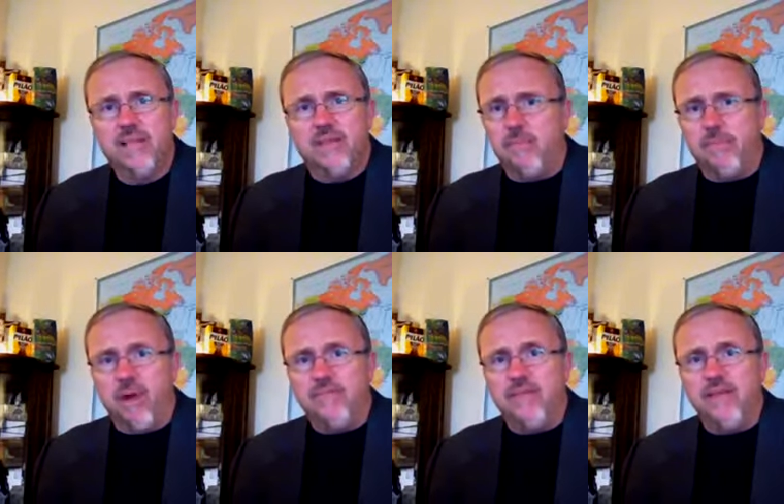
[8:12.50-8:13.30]
of a
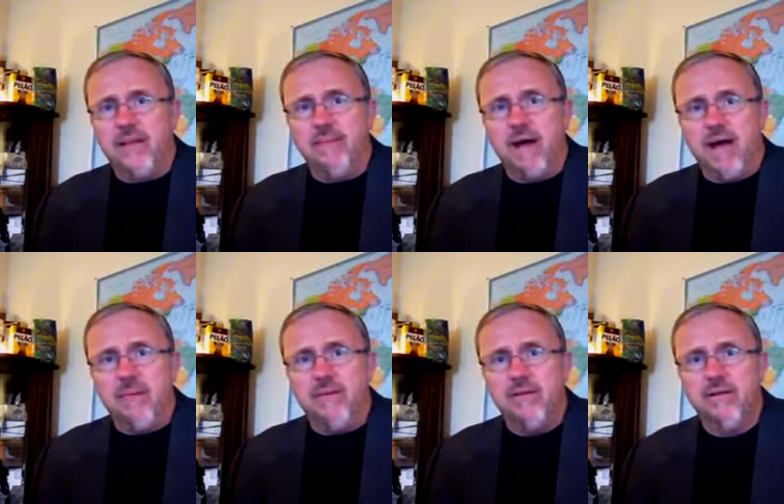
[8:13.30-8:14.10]
prophet named
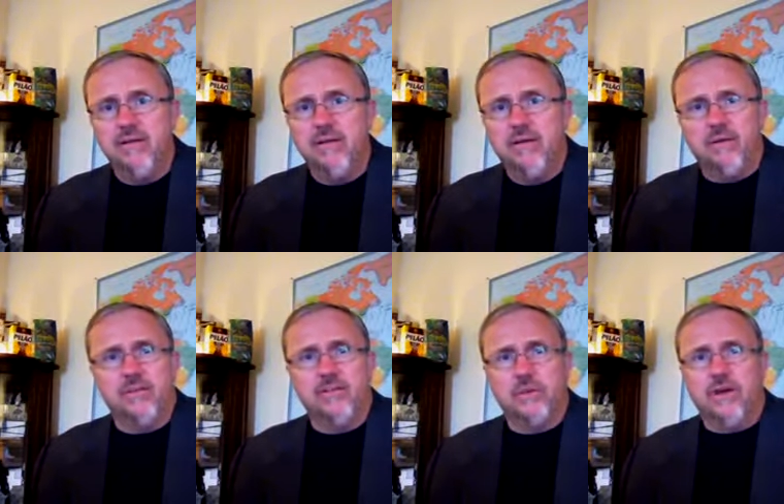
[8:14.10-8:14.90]
Muhammad or
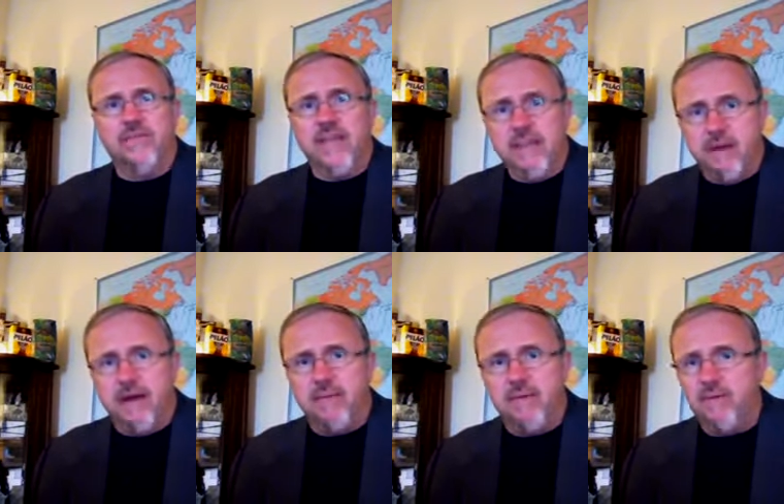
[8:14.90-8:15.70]
the 12th
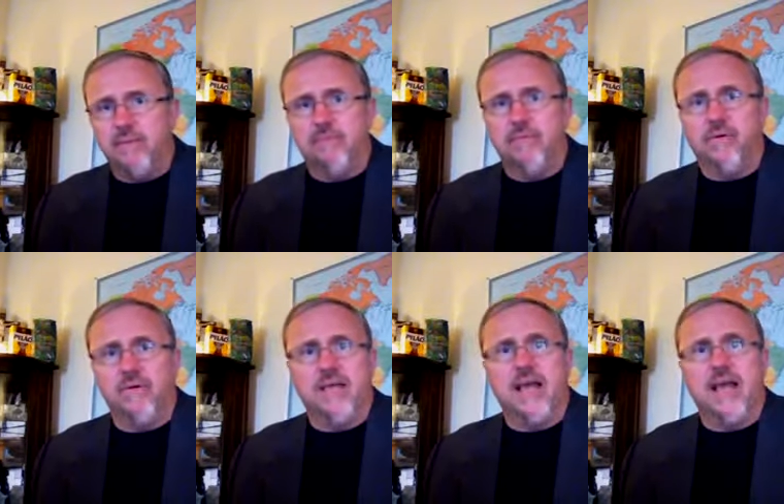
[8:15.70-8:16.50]
Imam or the, or
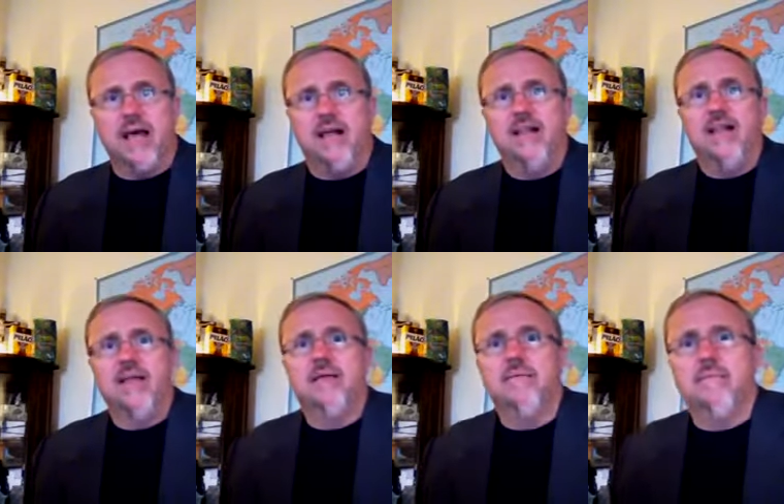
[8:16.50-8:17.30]
the Al
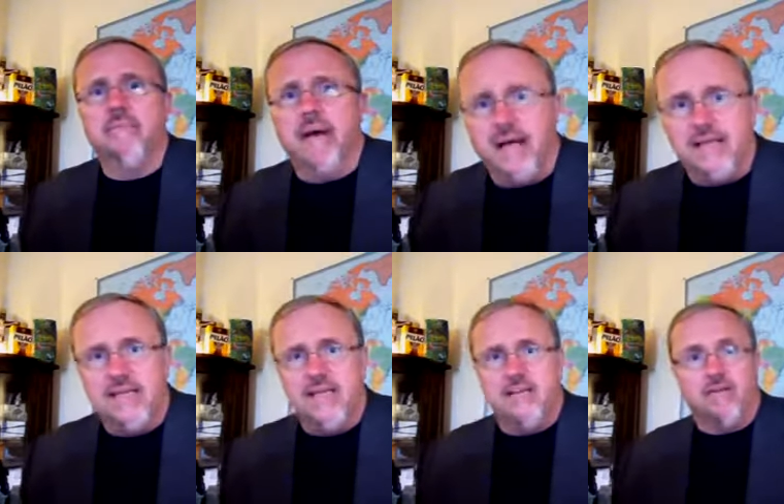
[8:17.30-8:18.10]

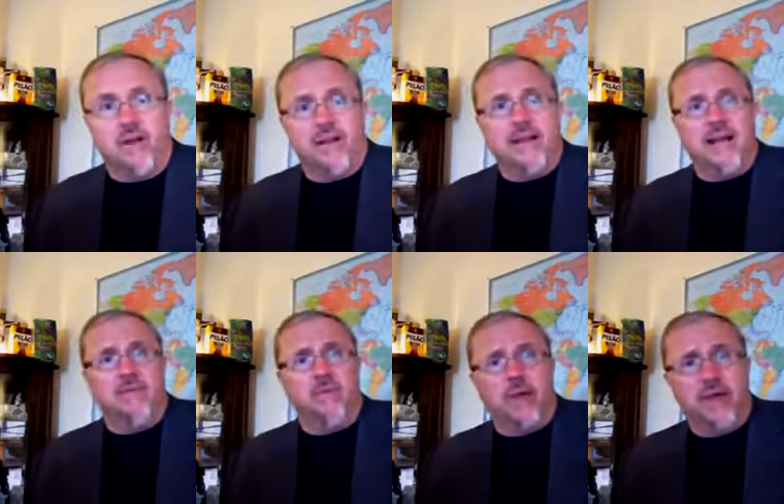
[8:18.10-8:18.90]
Mahdi crawling out of
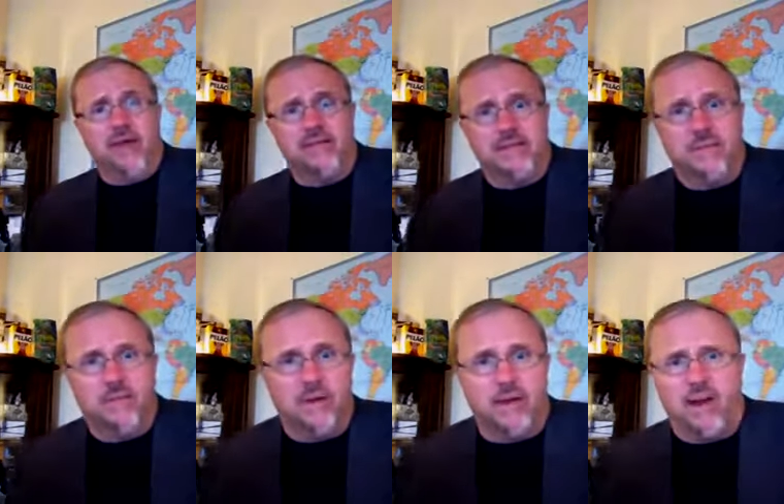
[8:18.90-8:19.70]
a well
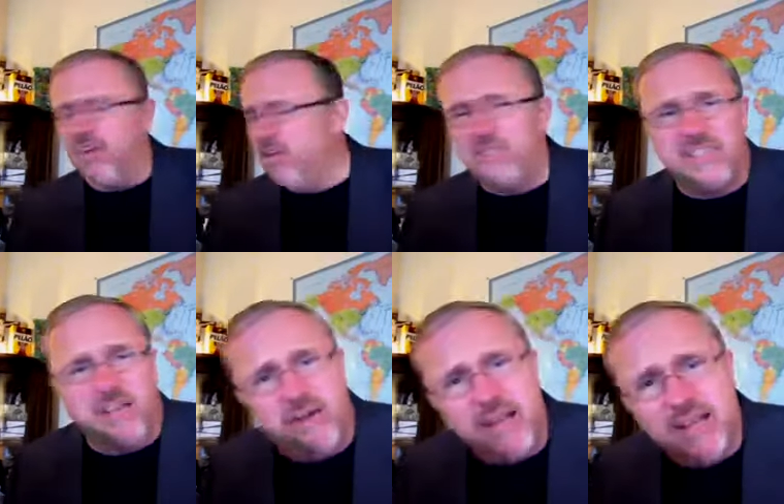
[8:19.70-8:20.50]
somewhere. Are you
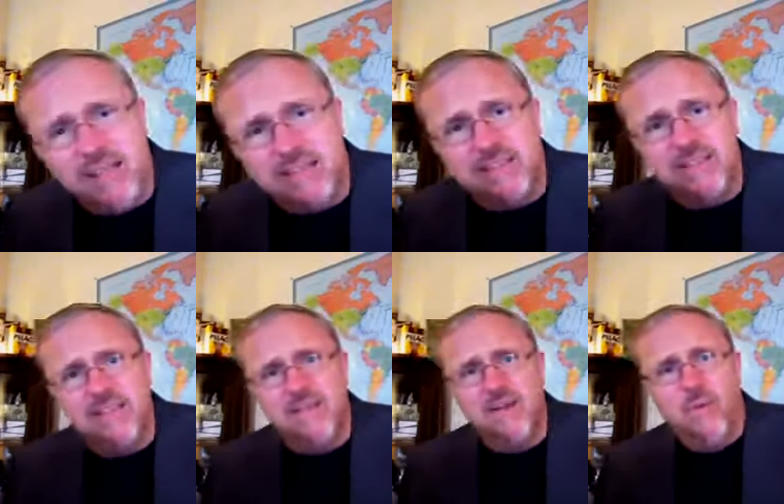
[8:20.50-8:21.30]
serious?
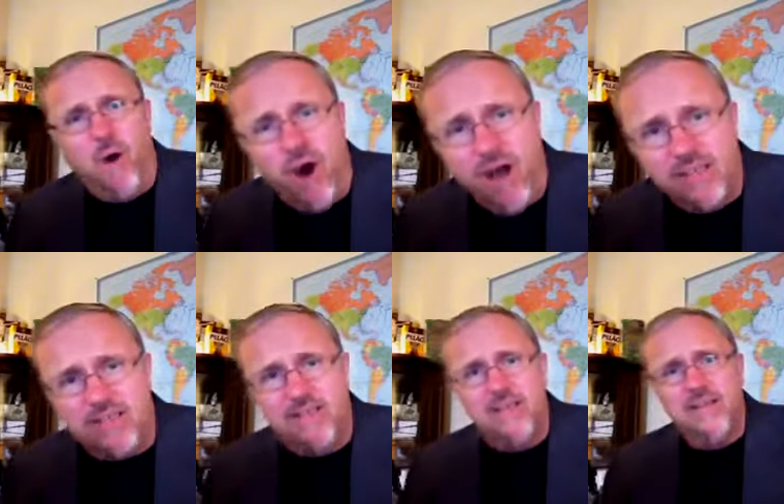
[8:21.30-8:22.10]

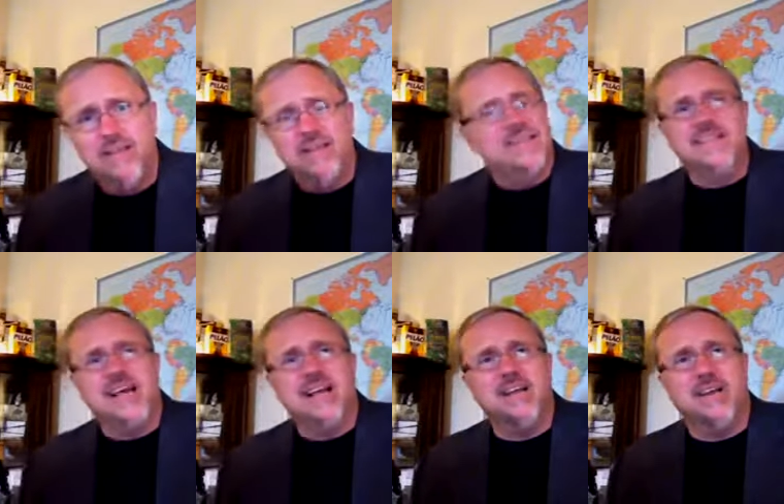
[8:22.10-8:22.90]
What? That's
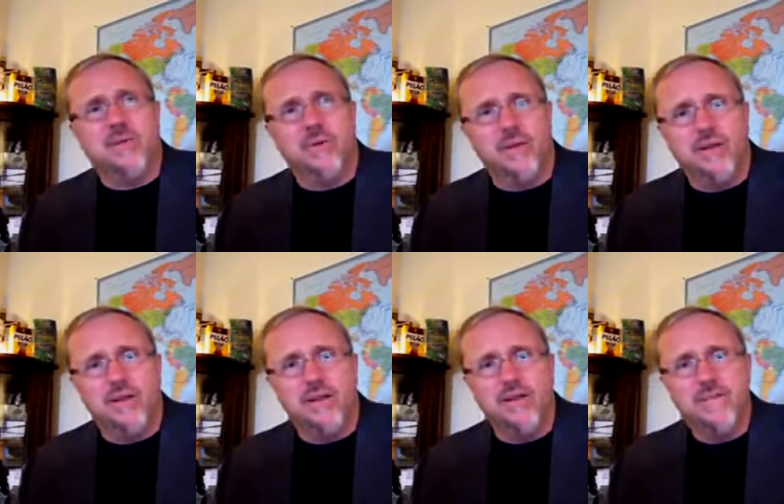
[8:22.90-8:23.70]
not going to work.